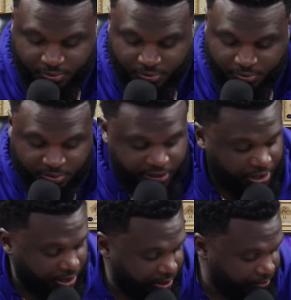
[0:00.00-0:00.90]
But
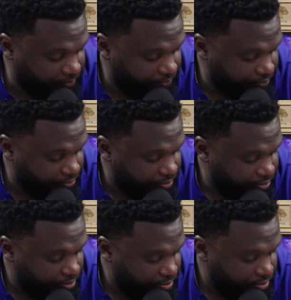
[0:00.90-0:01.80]
uh,
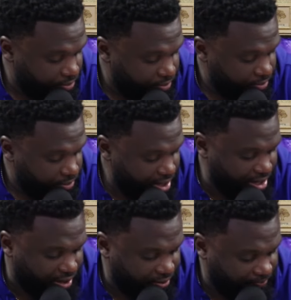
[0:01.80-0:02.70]
yeah,